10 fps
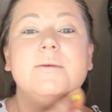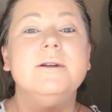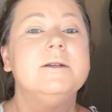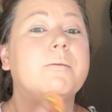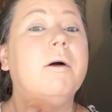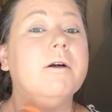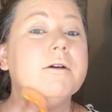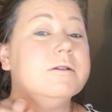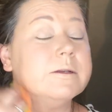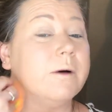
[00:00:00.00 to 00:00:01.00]
but
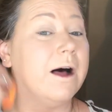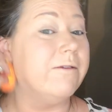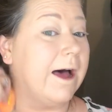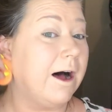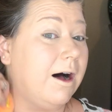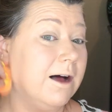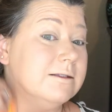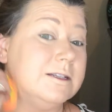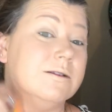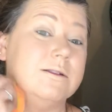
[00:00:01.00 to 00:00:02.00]
tomorrow's it will have
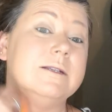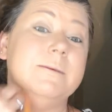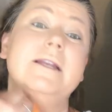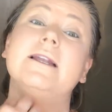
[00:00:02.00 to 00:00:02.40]
hot stones and be